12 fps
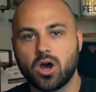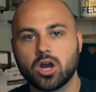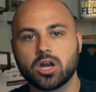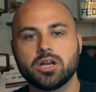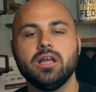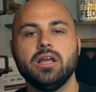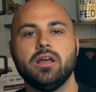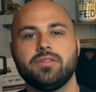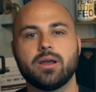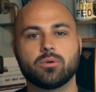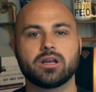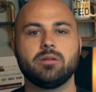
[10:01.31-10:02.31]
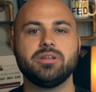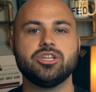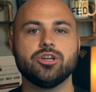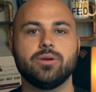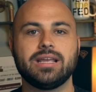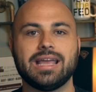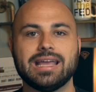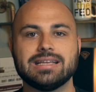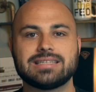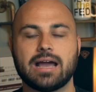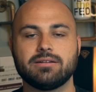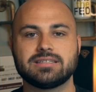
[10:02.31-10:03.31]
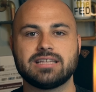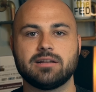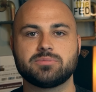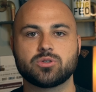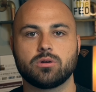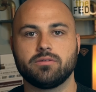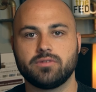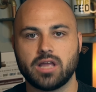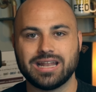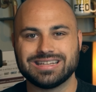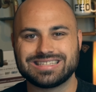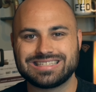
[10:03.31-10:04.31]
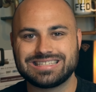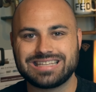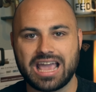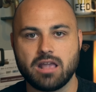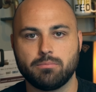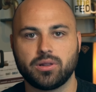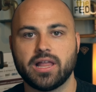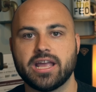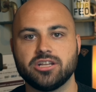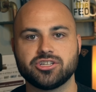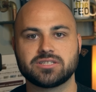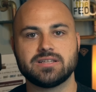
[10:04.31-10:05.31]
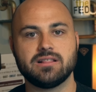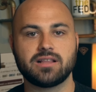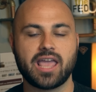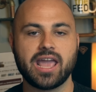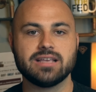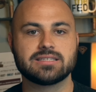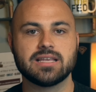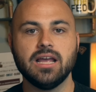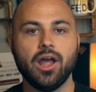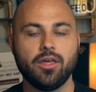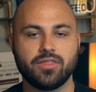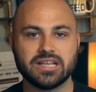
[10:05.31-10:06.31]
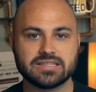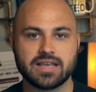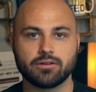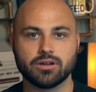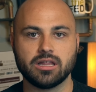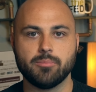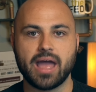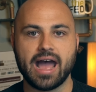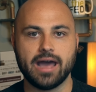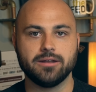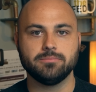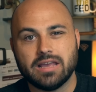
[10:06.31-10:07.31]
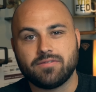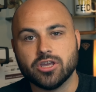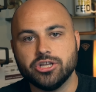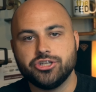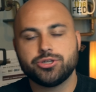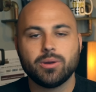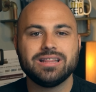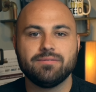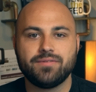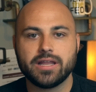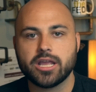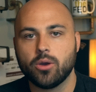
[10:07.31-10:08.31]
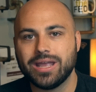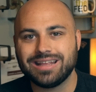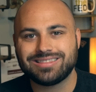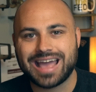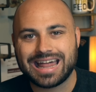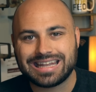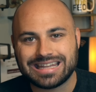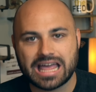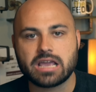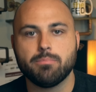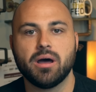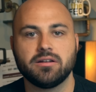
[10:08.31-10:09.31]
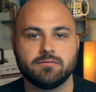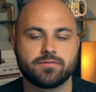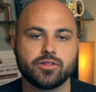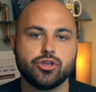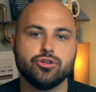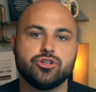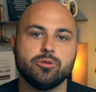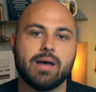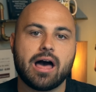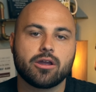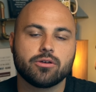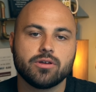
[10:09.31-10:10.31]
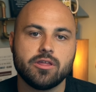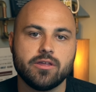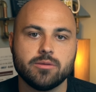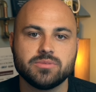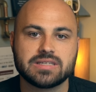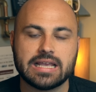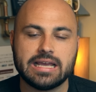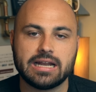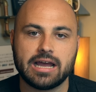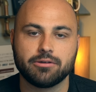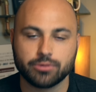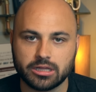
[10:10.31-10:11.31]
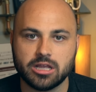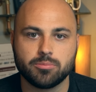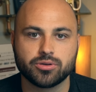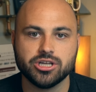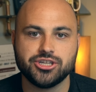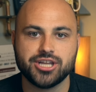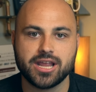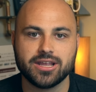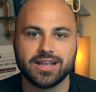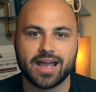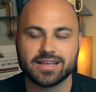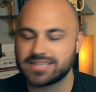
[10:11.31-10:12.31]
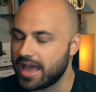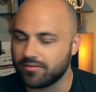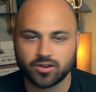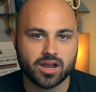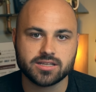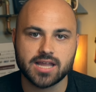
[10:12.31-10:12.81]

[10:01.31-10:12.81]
part that we're going to be doing is how to set up sort of an escape plan just in case things get really bad. If you enjoyed the video, hit that like button for the YouTube algorithms, and I really appreciate you guys. Have a great